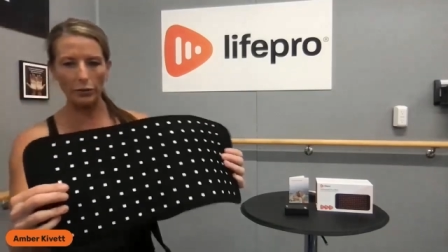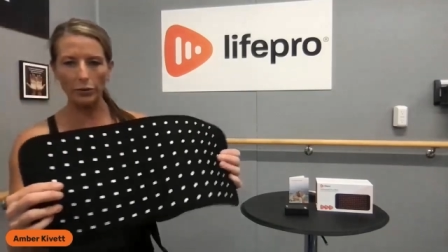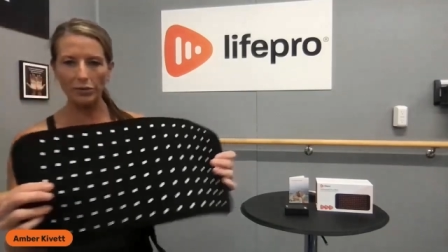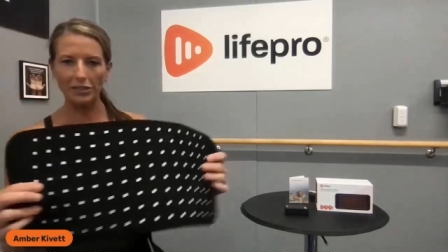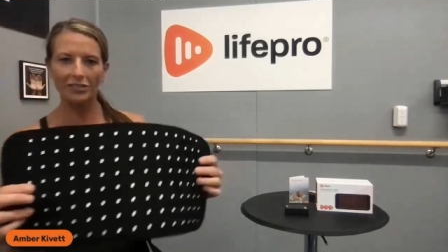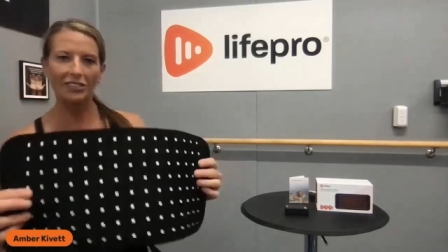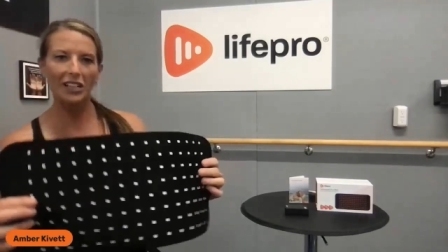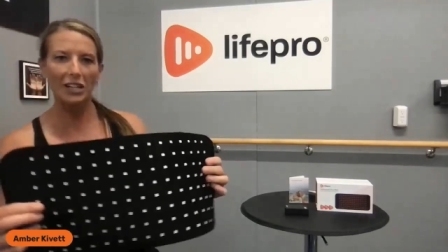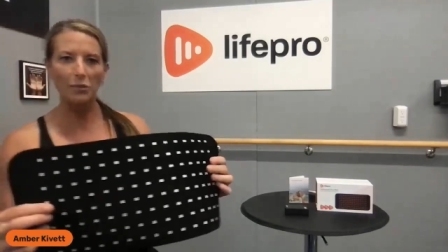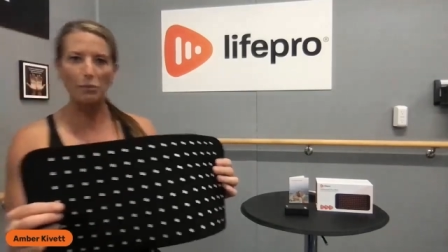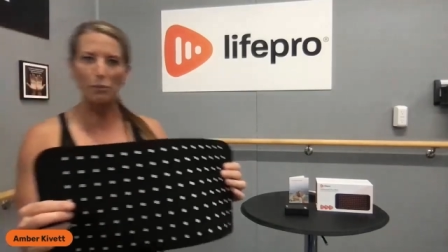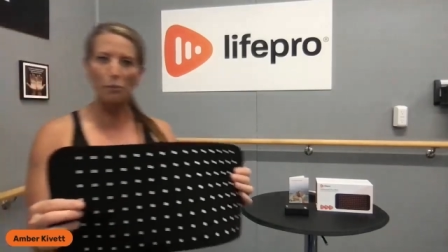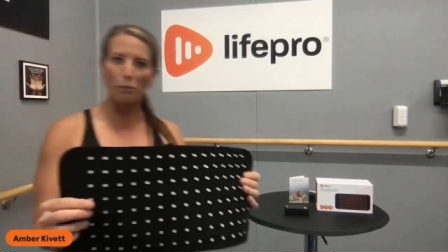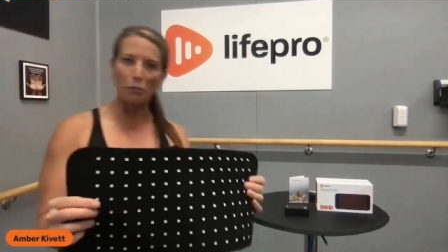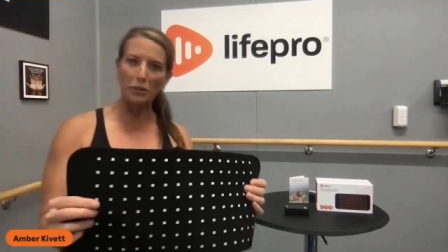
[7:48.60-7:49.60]
whoops,
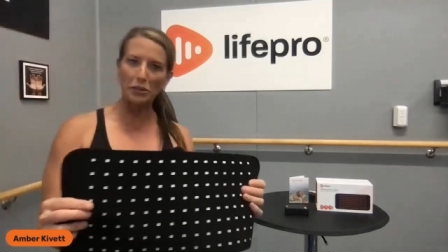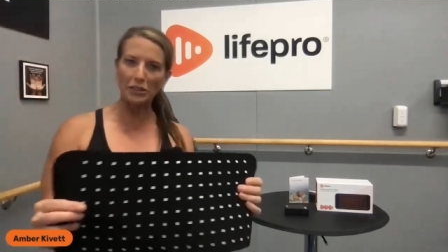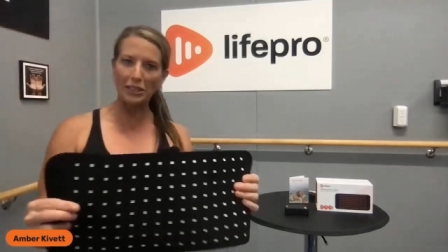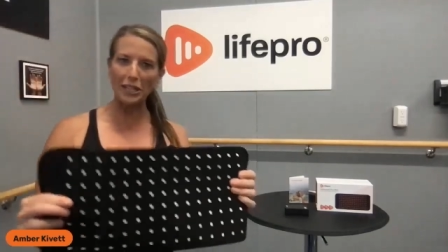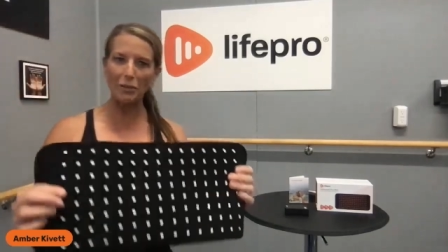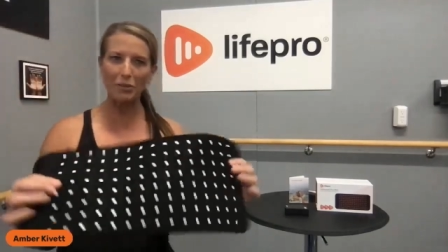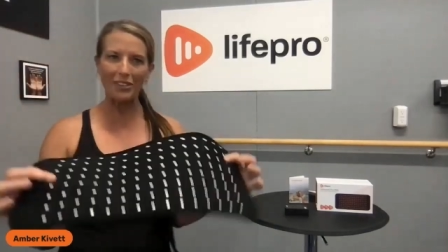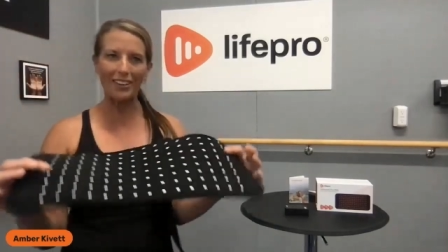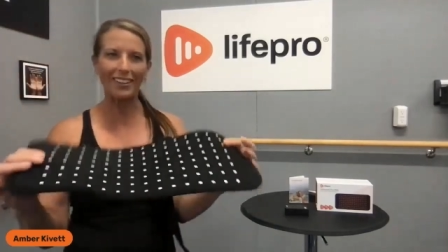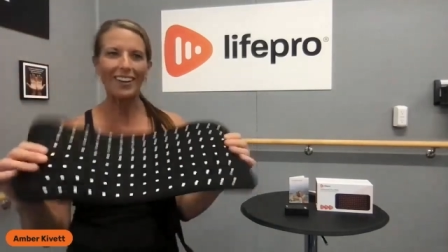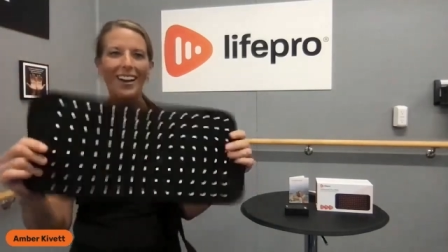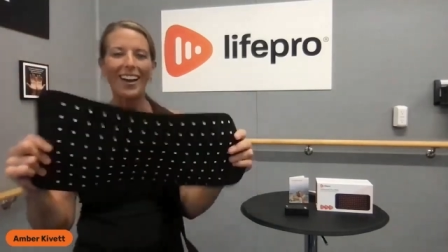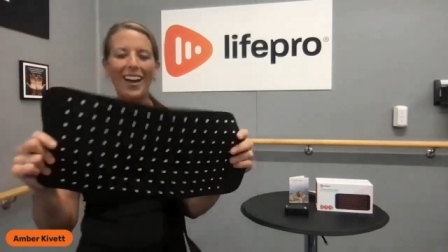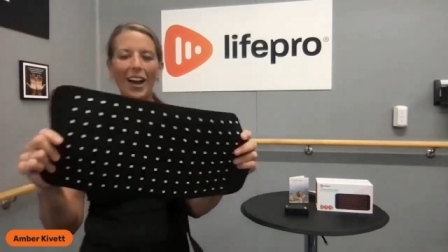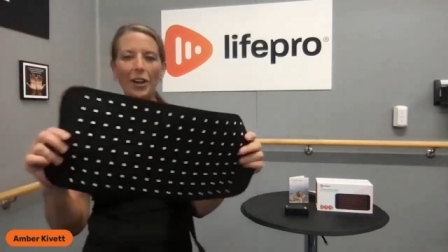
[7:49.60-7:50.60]
missed the camera there,
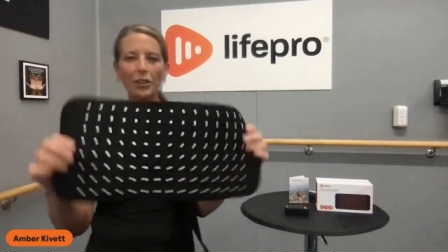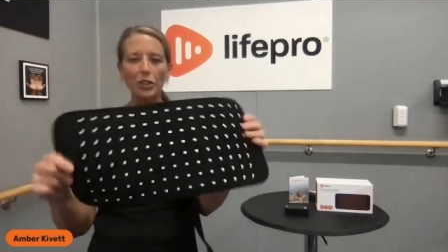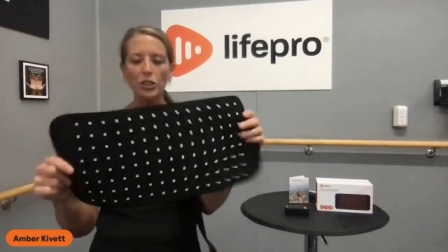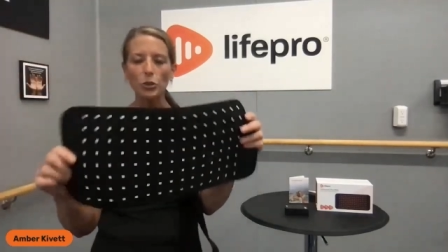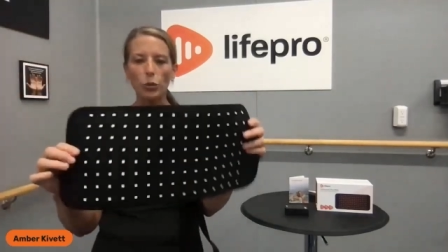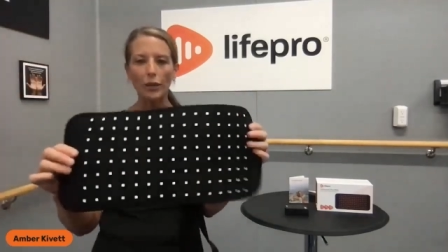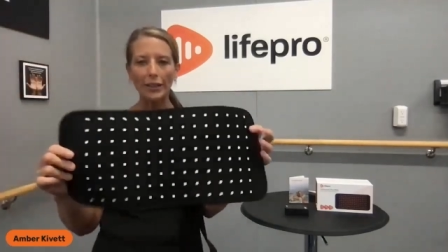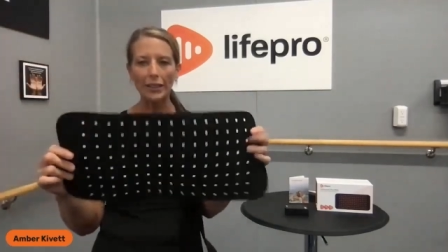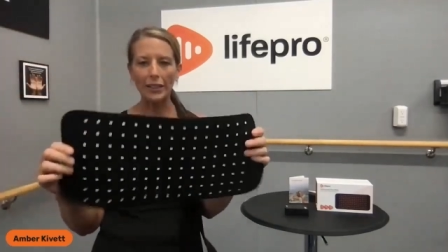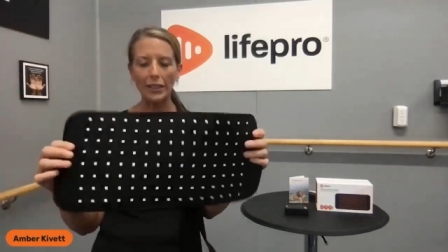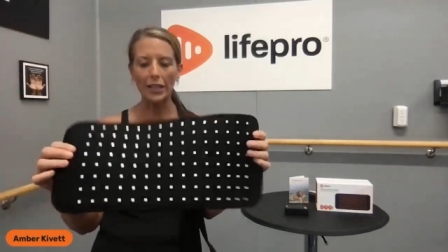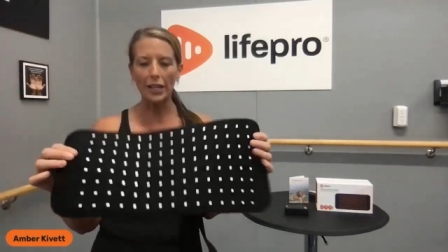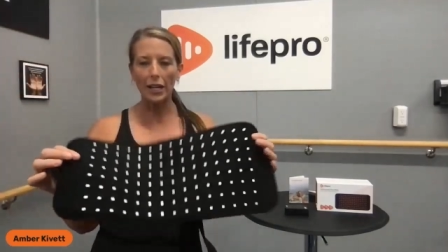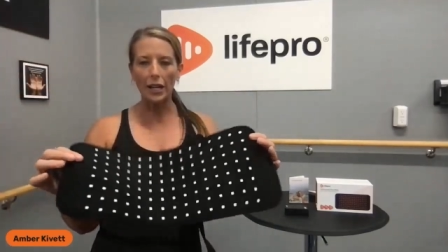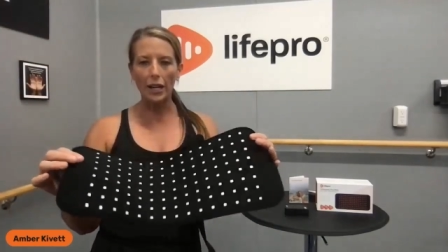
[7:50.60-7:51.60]

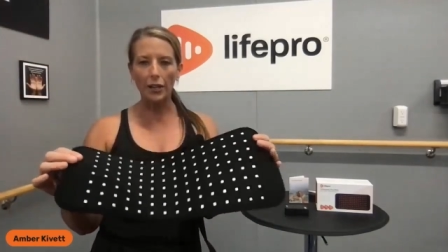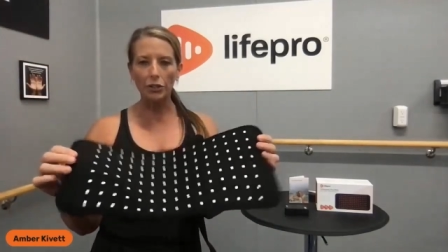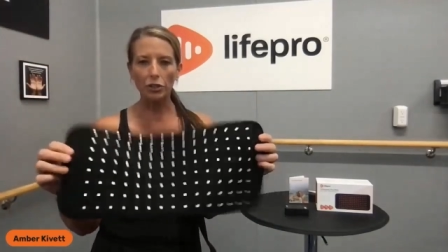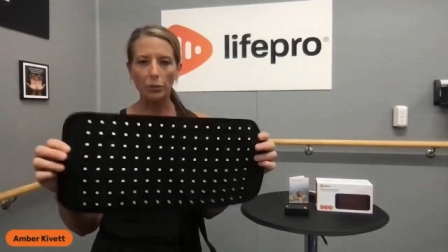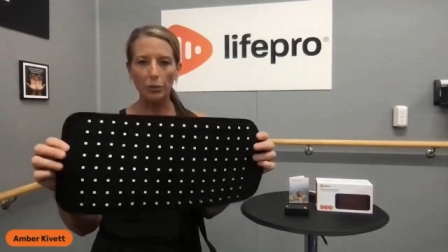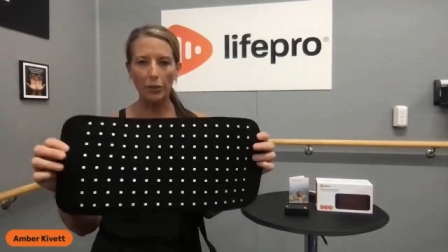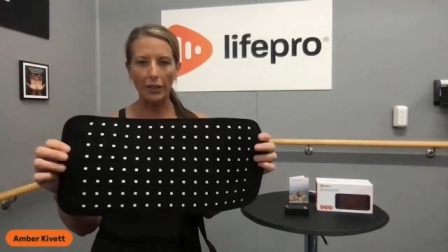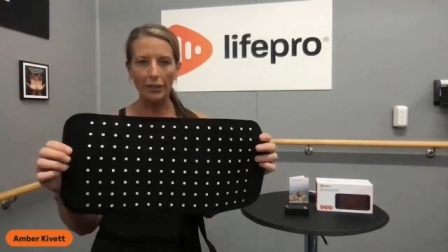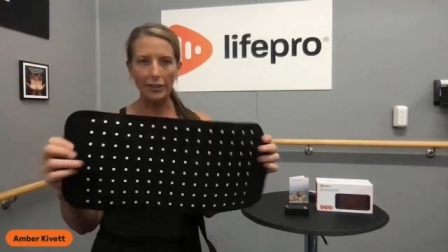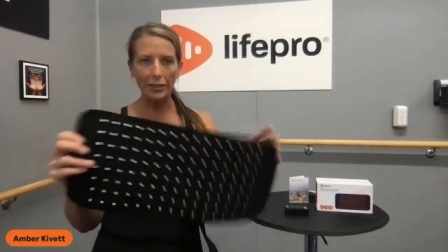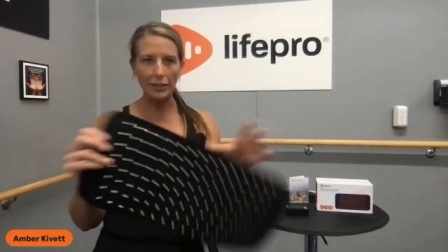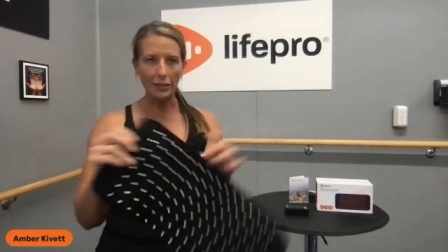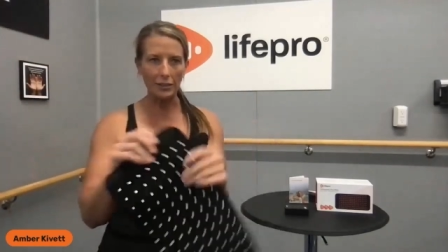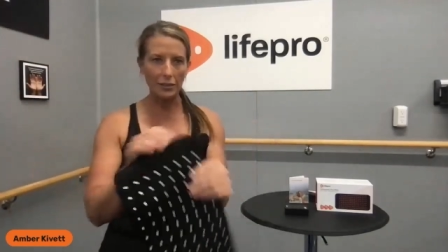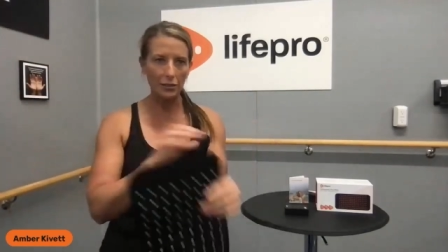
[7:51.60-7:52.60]
120 triple
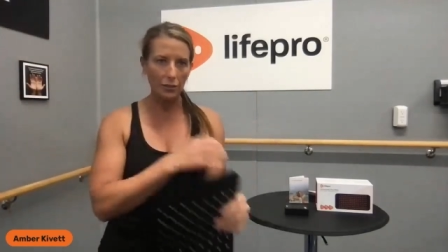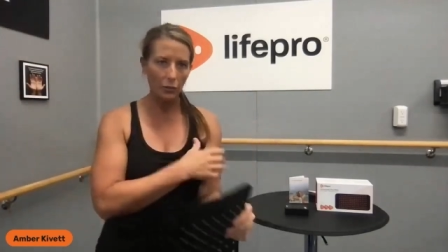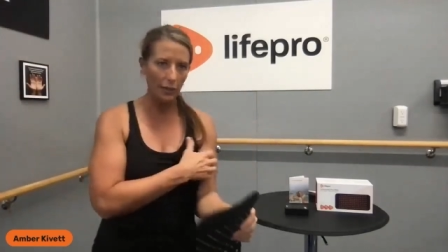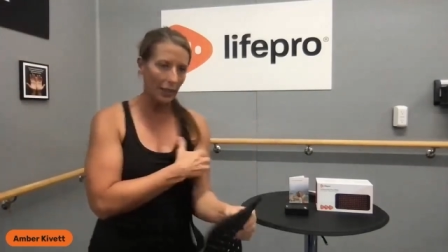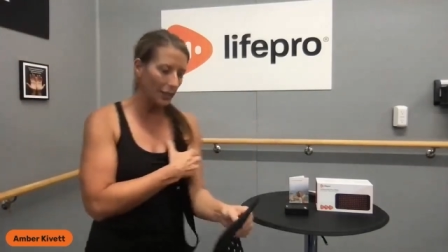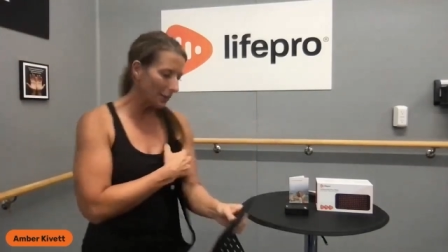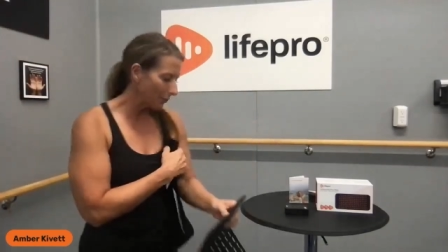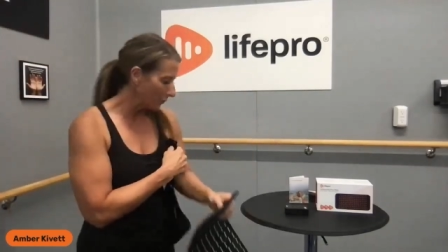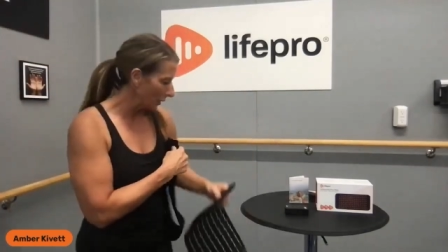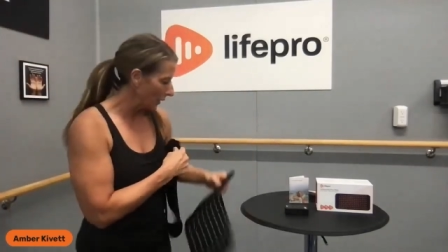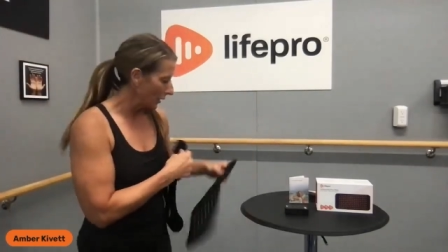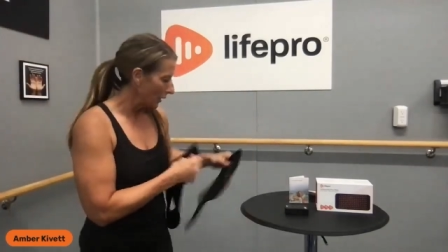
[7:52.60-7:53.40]
LEDs, okay?